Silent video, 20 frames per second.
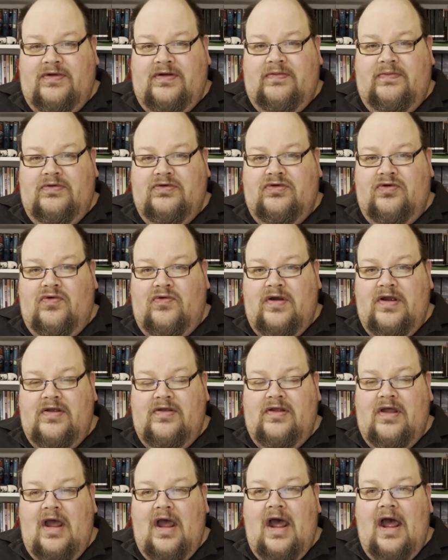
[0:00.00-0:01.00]
stories,
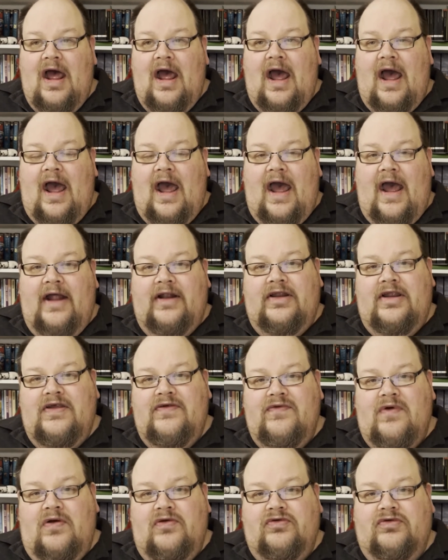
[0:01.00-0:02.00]
and he
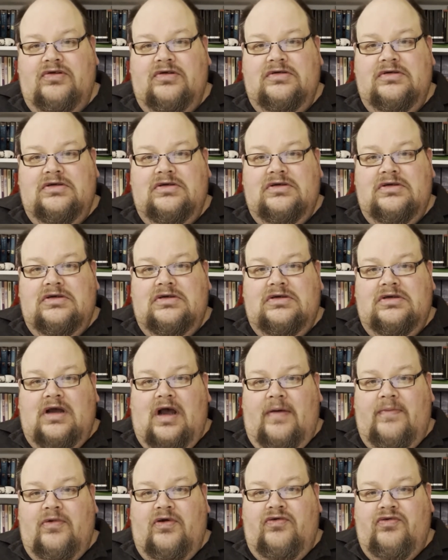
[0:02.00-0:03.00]
wrote
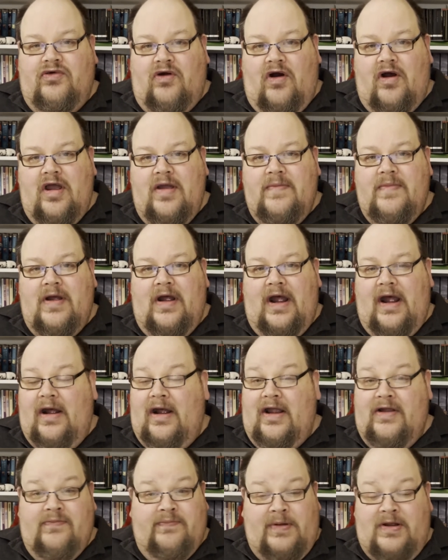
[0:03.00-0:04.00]
crime,
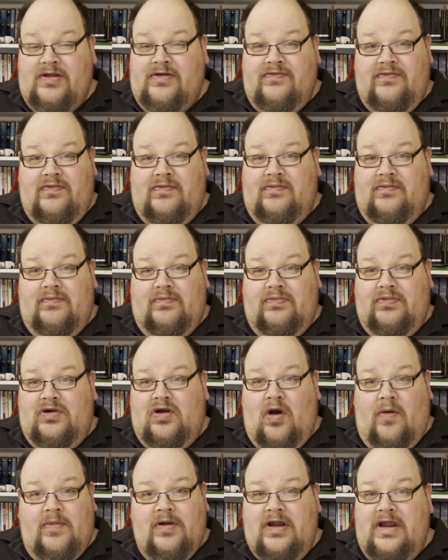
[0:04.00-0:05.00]

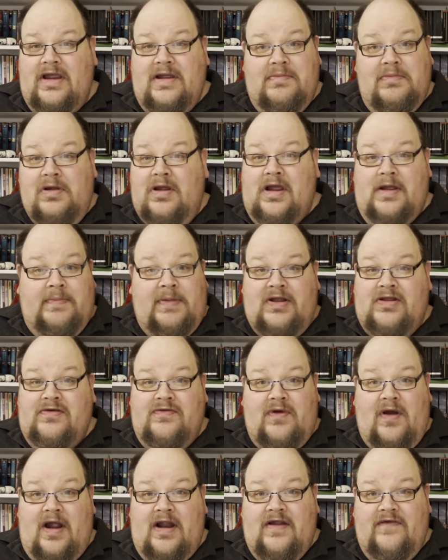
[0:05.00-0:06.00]
comedy, he basically
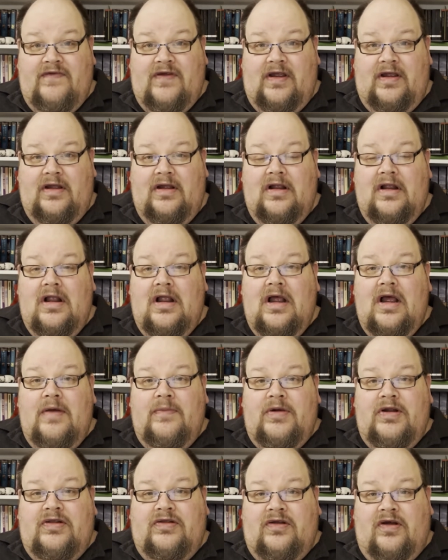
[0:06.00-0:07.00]
wrote anything.
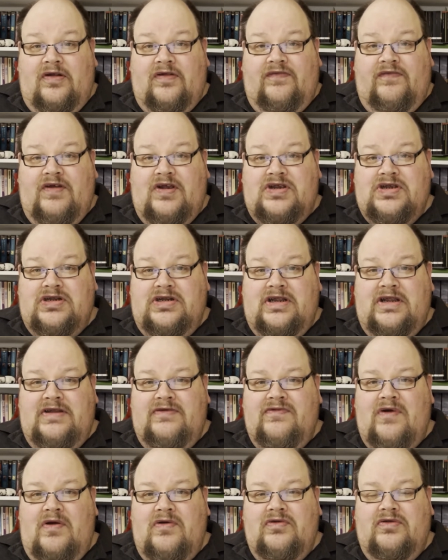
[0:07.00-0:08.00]
But his science fiction, he
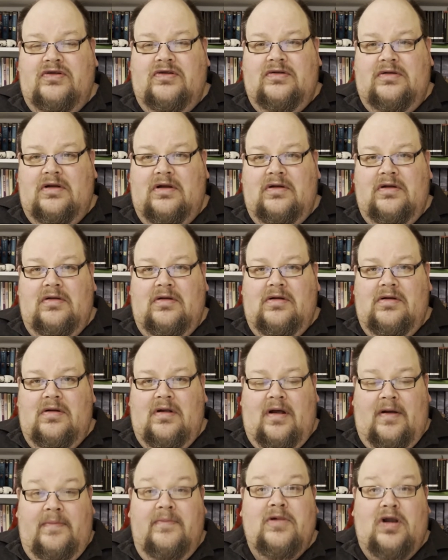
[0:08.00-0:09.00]
wrote
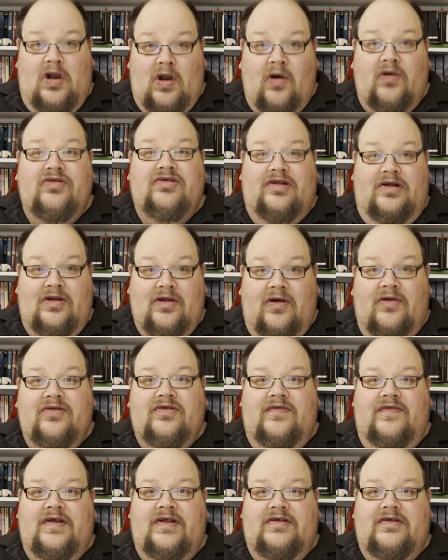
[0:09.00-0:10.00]
lots and lots
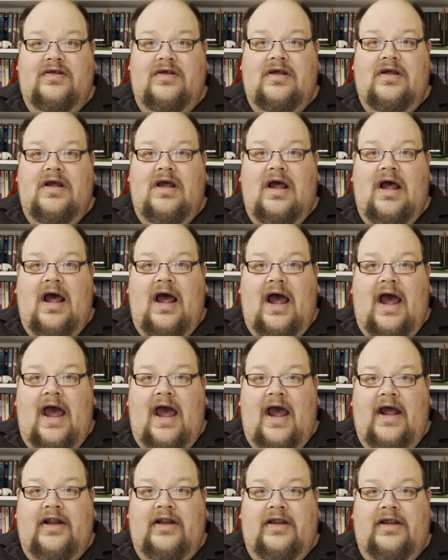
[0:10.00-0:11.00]
of it.
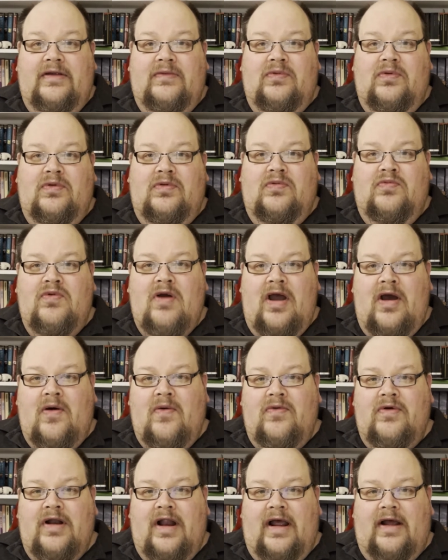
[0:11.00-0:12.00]
And he was well
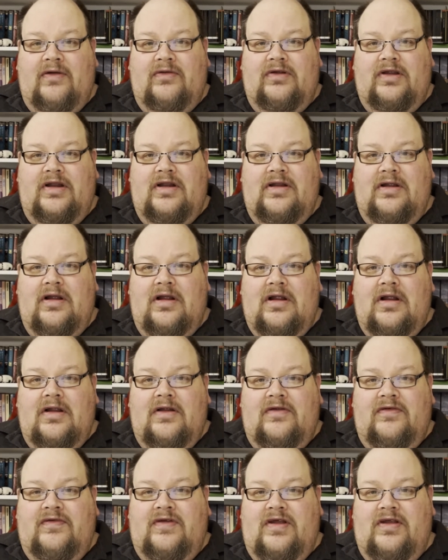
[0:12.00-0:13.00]
renowned in
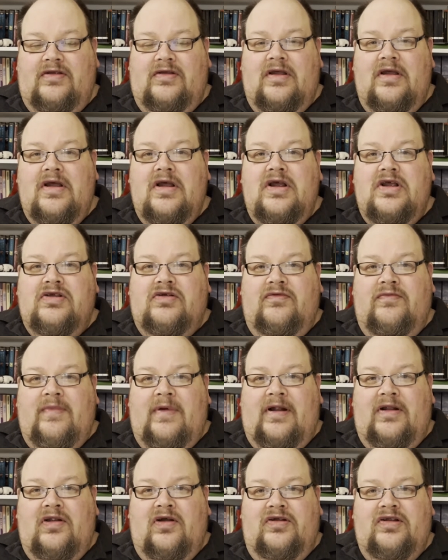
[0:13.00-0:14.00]
this. So from
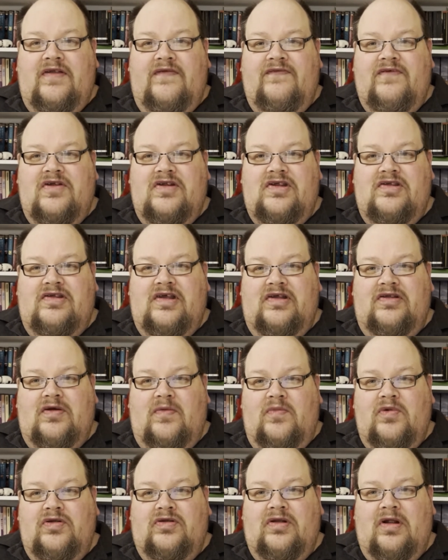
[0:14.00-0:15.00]
around 1936
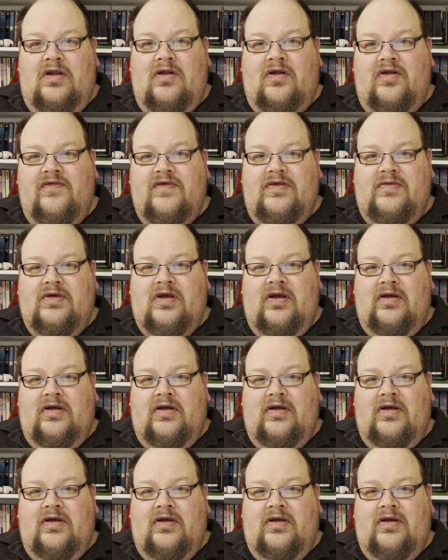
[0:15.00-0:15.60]
onwards, a lot of his